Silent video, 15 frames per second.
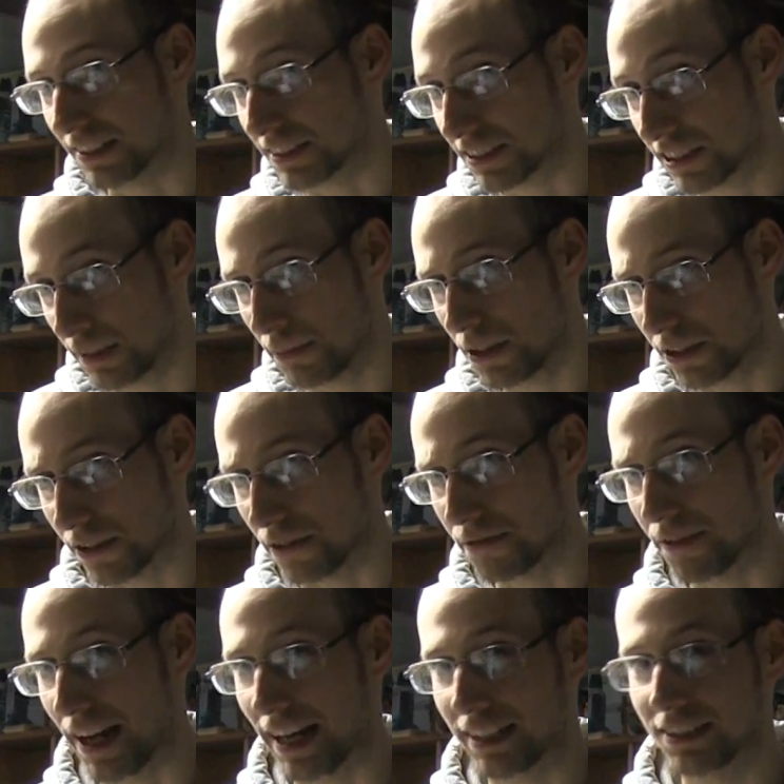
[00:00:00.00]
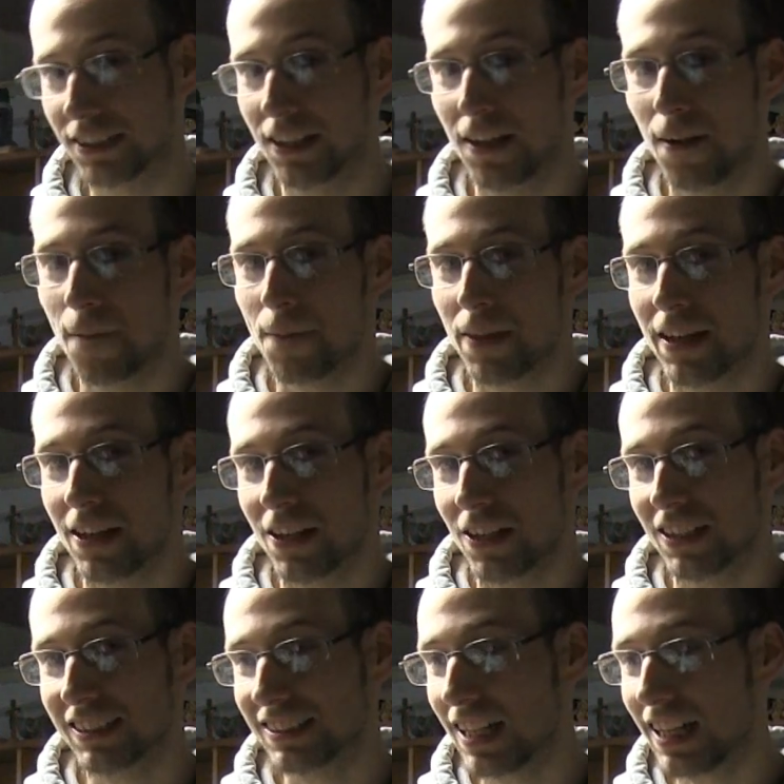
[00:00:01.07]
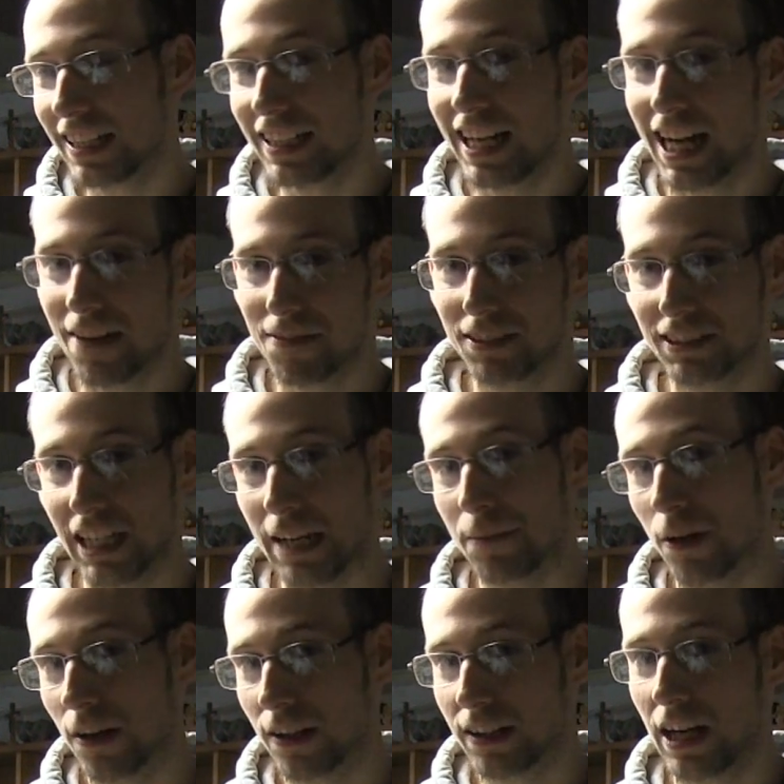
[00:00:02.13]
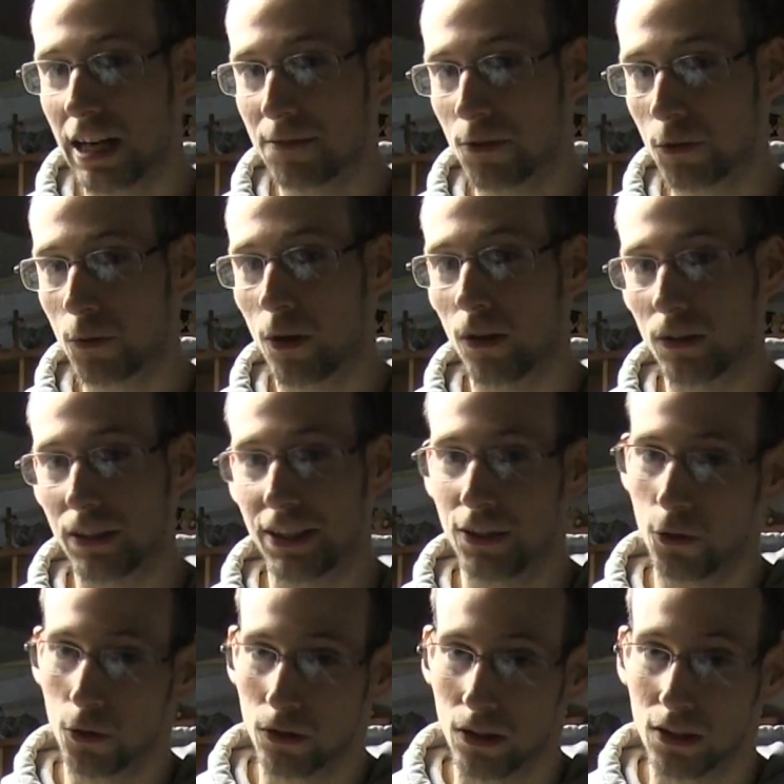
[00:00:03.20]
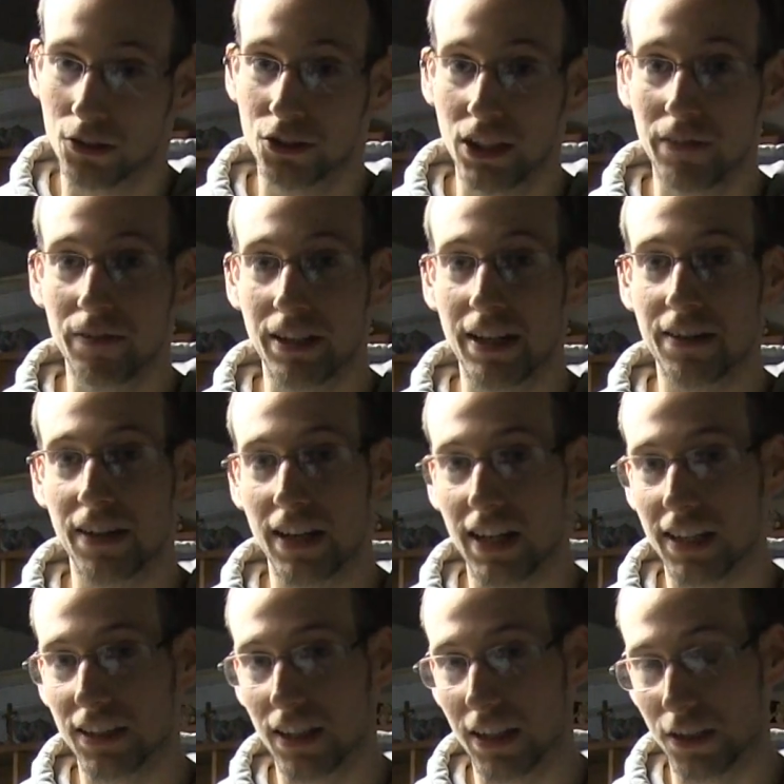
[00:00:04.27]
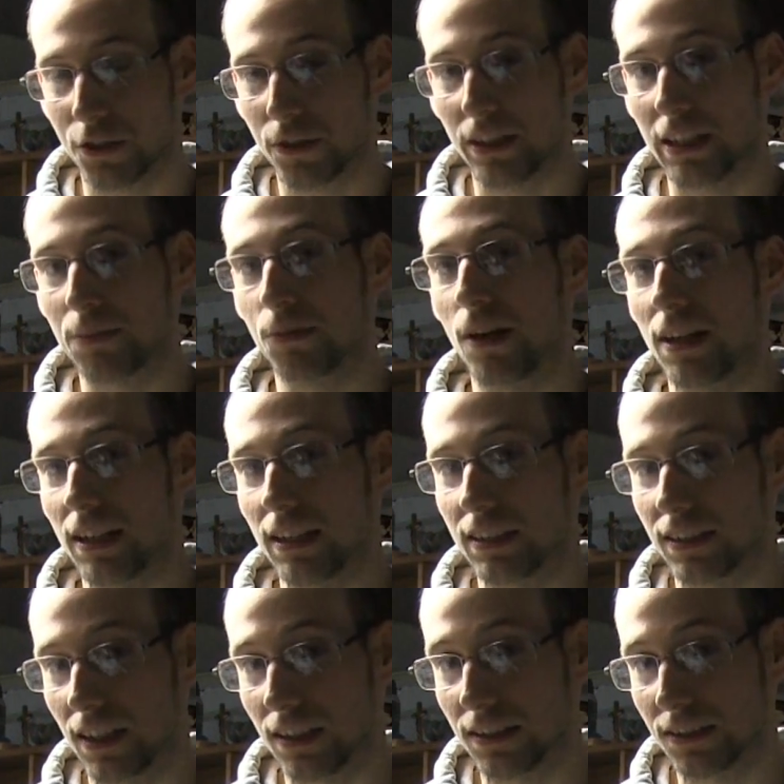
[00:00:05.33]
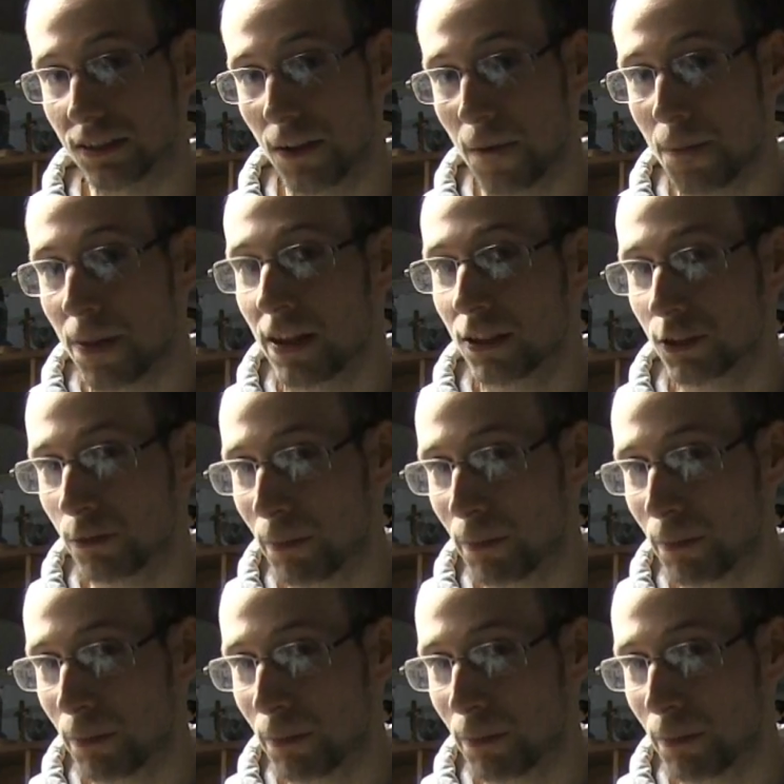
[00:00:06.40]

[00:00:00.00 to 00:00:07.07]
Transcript: similar effect, is not going to have the same archival quality or longevity that a, an acrylic product does. So